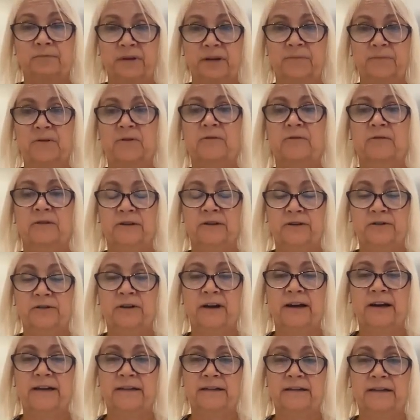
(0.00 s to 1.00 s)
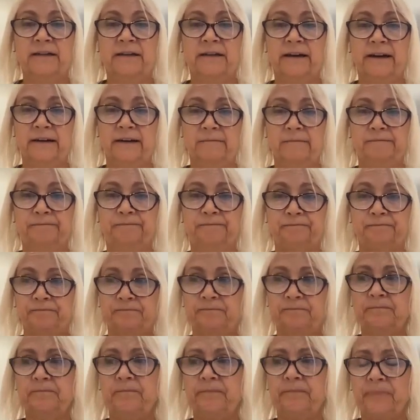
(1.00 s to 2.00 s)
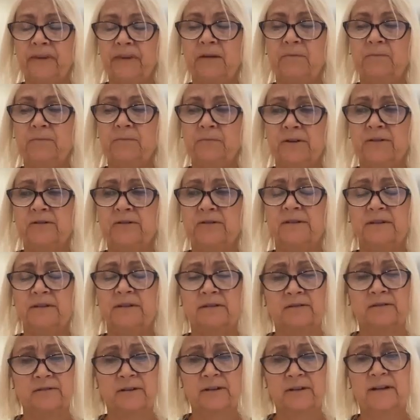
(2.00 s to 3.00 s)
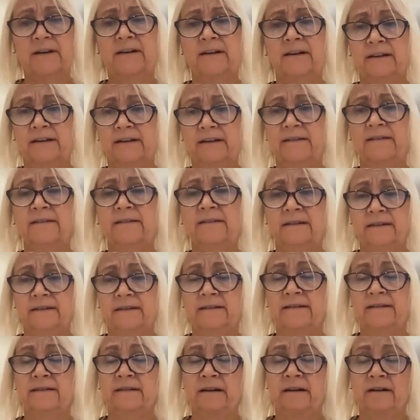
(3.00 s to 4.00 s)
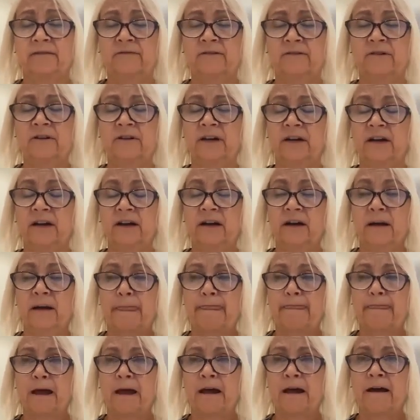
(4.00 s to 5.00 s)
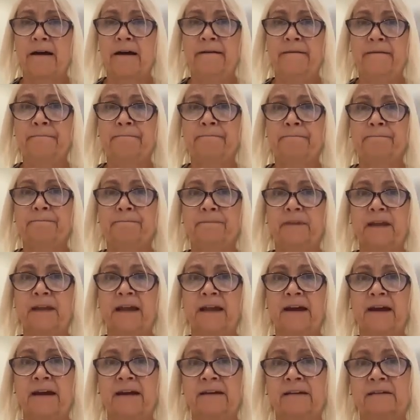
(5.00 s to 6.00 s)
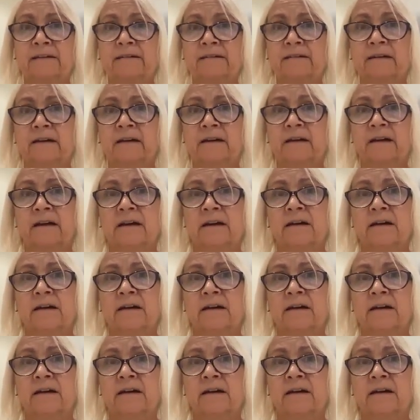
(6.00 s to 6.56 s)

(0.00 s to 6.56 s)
or people who are trying to get bills so that it is covered. And